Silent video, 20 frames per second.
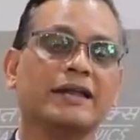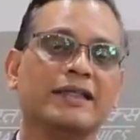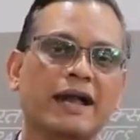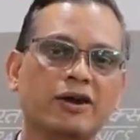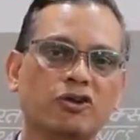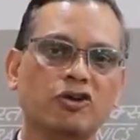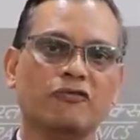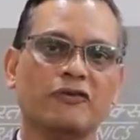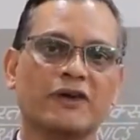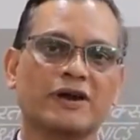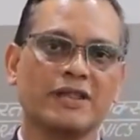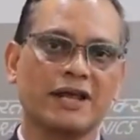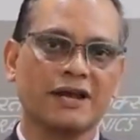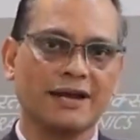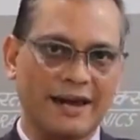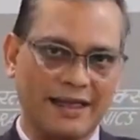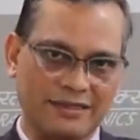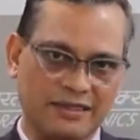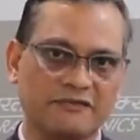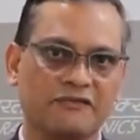and then do
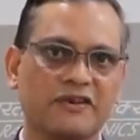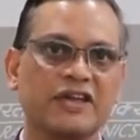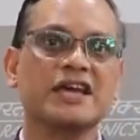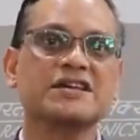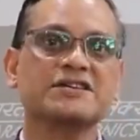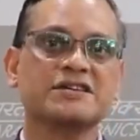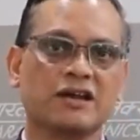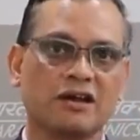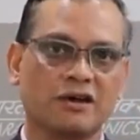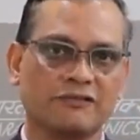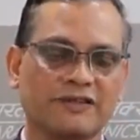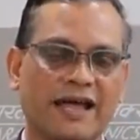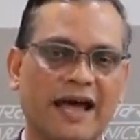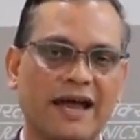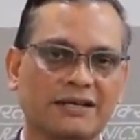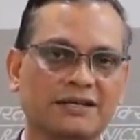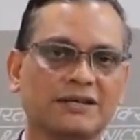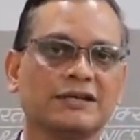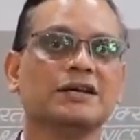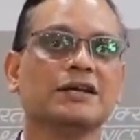further classification of
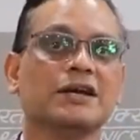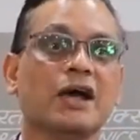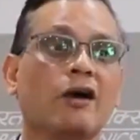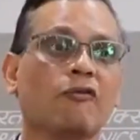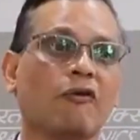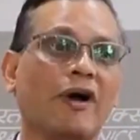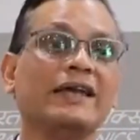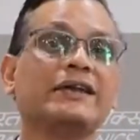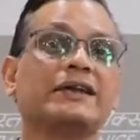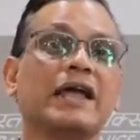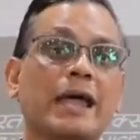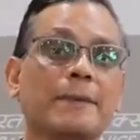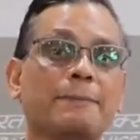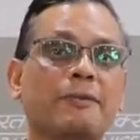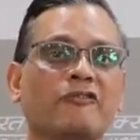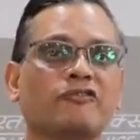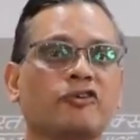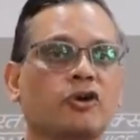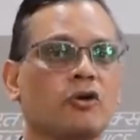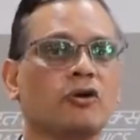that, what
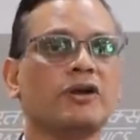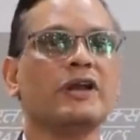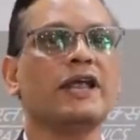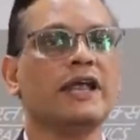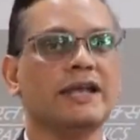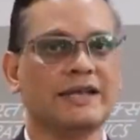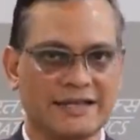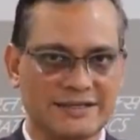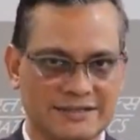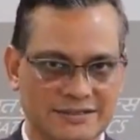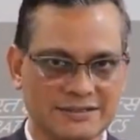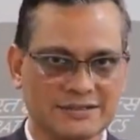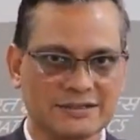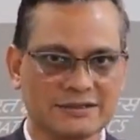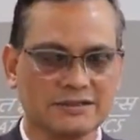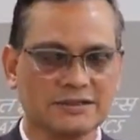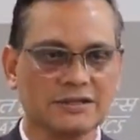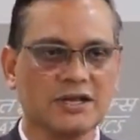type of drone it is.